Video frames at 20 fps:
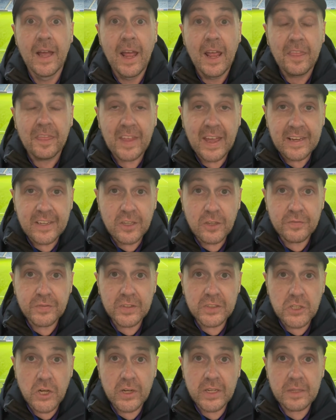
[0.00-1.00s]
Thank you
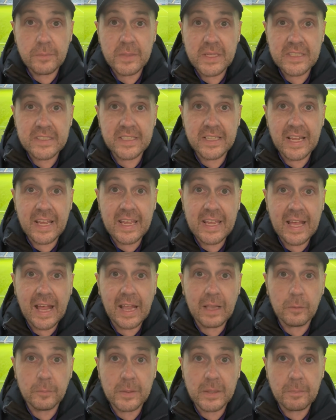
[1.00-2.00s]
for joining me tonight.
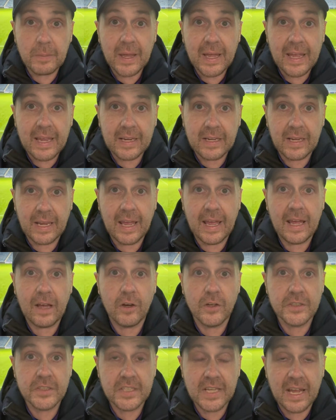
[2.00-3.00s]
I'll be back
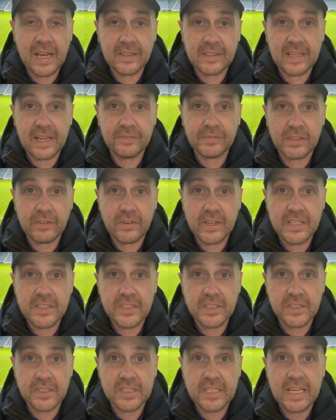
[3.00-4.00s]
on Saturday after
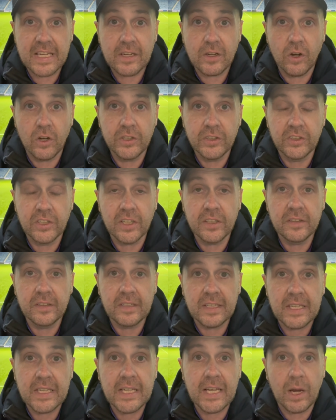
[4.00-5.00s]
Rangers take on
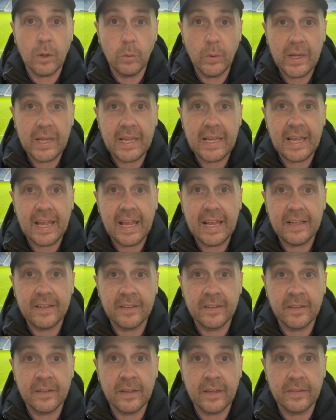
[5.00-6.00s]
Dundee away
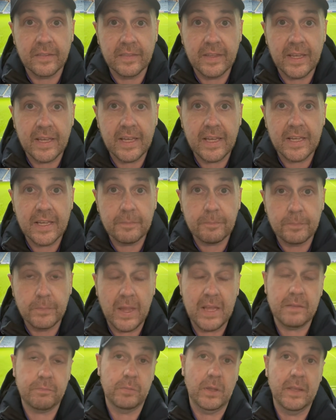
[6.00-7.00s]
in the
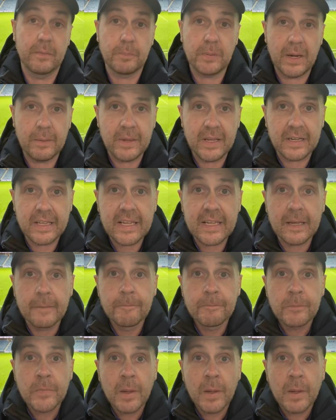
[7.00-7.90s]
Premier League.